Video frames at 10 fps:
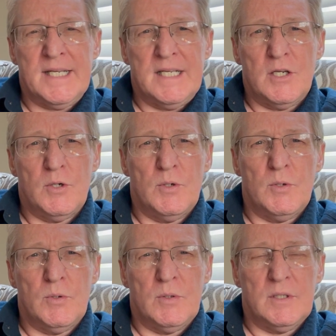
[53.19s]

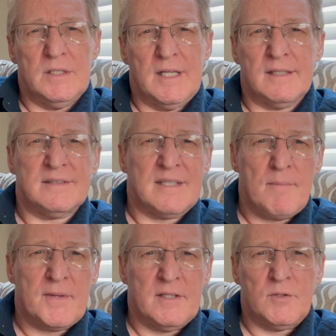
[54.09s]
who does
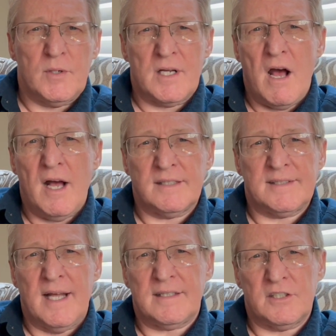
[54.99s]
something to cause
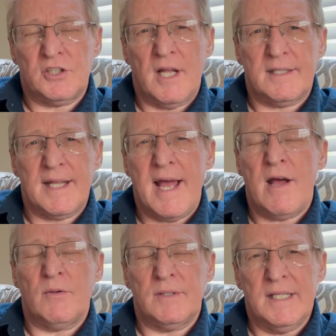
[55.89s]
that to shut
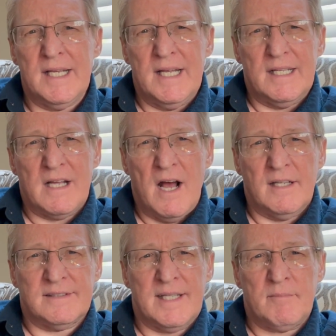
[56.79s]
down,
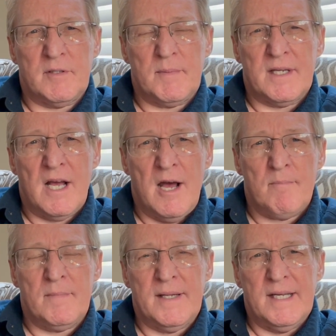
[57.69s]
cause them to
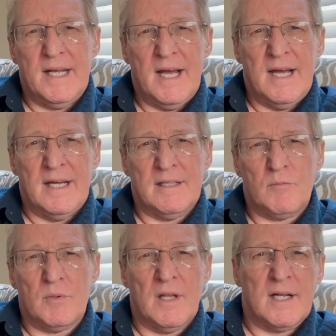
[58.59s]
become uh,
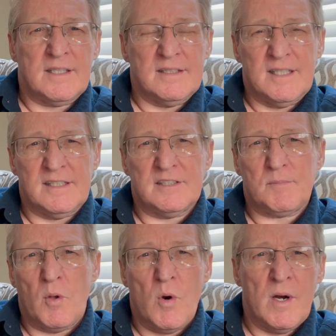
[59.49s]
reluctant to
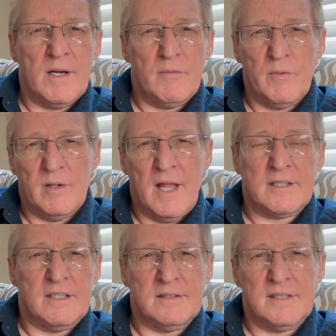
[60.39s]
explore,
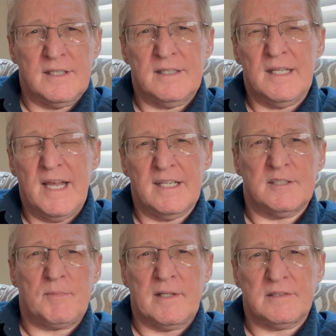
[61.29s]
reluctant to
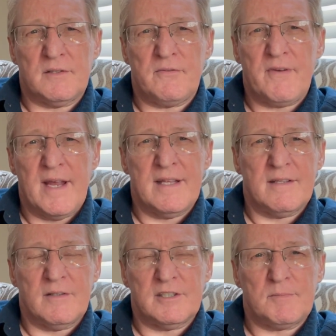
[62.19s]
express her faith
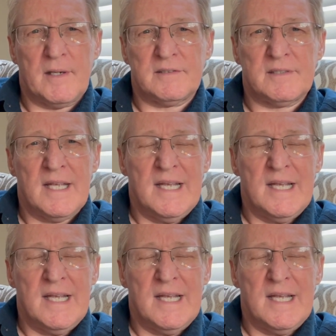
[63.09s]
or express